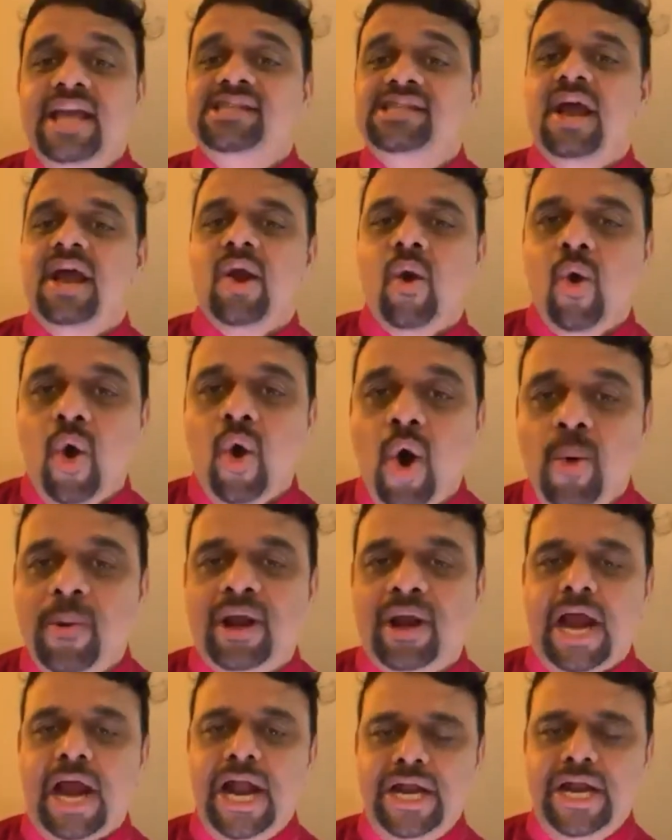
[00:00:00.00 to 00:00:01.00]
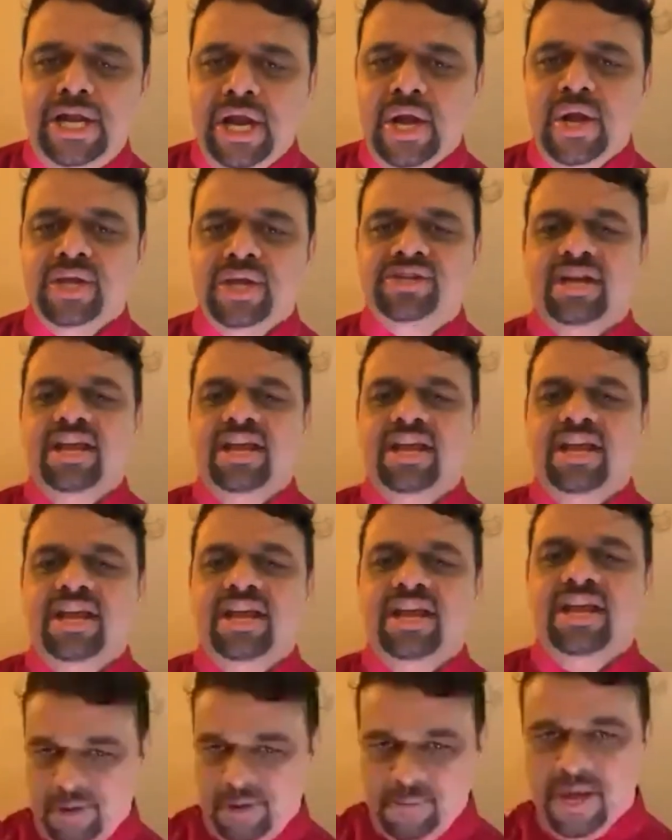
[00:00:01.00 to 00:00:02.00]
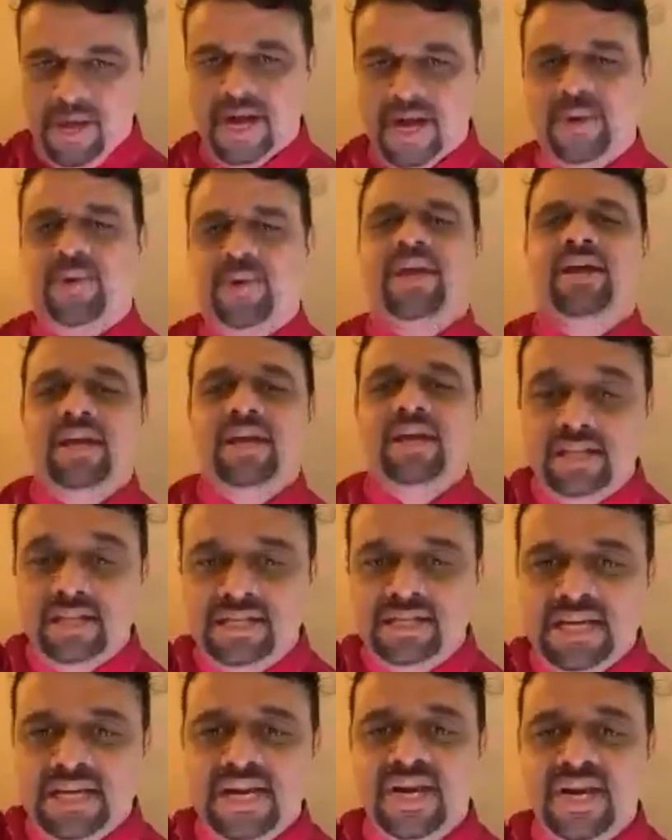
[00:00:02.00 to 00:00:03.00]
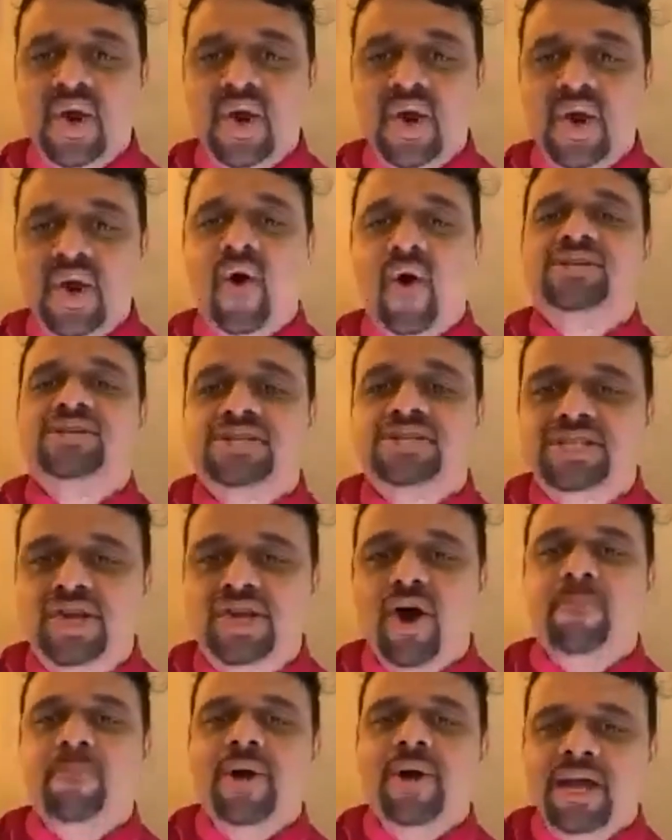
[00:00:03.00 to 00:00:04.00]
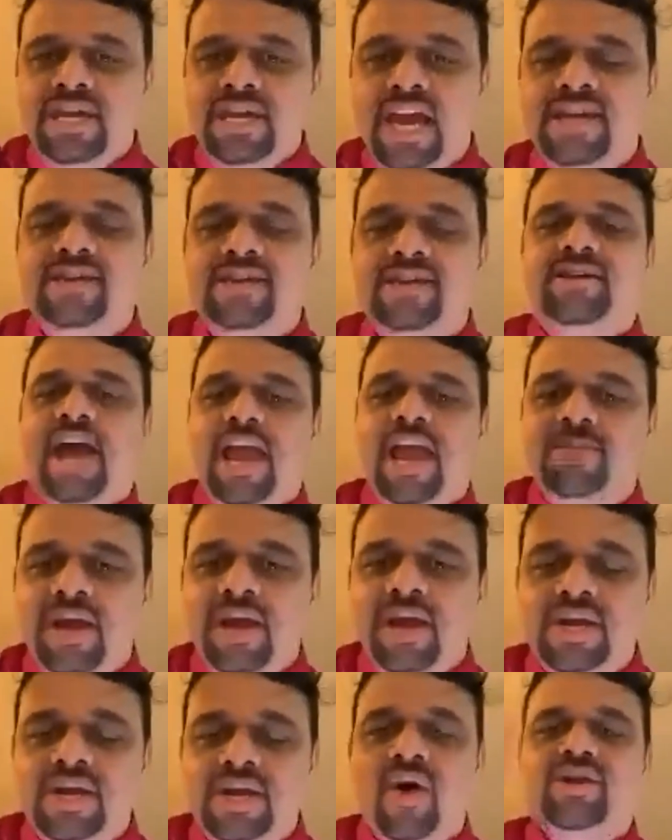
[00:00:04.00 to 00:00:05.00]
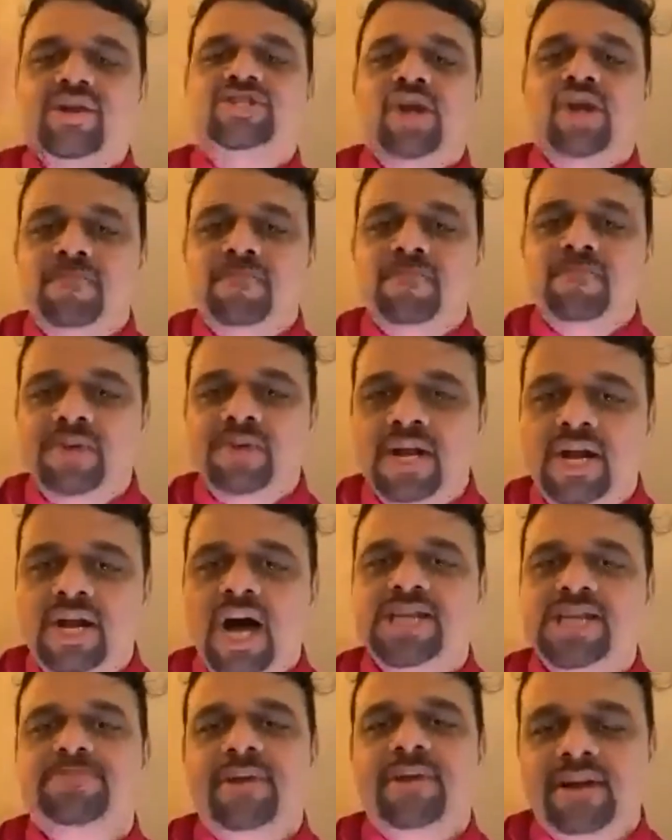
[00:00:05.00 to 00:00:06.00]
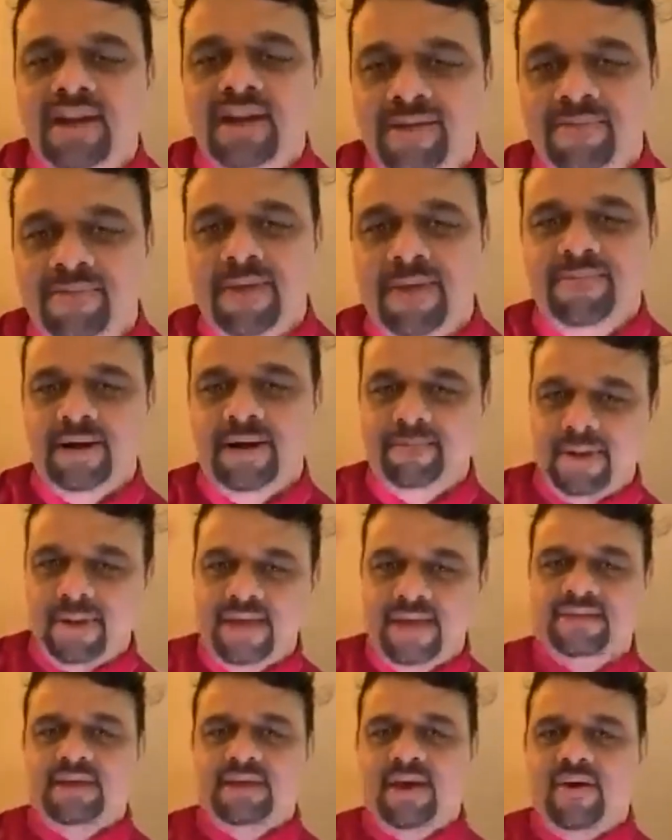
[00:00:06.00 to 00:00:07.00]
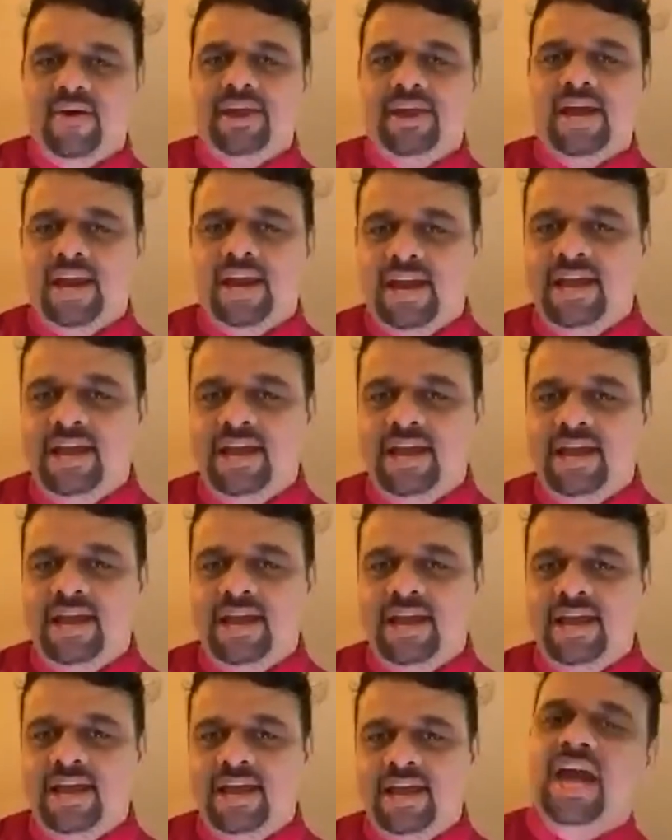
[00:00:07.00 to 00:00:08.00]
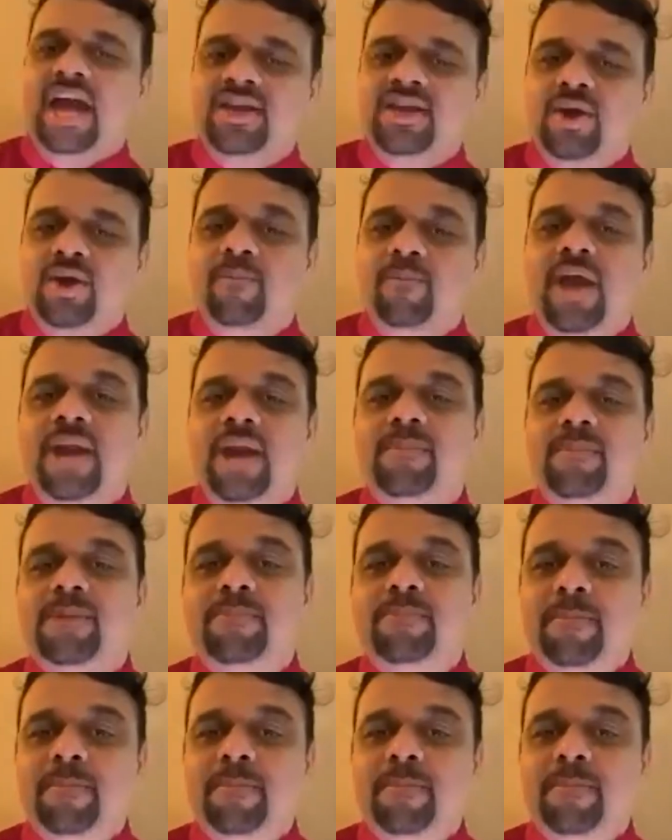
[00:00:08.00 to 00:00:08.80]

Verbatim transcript: are over continuously we were doing this non-stop end time non-stop gospel revival praise the lord hallelujah Thank you very much.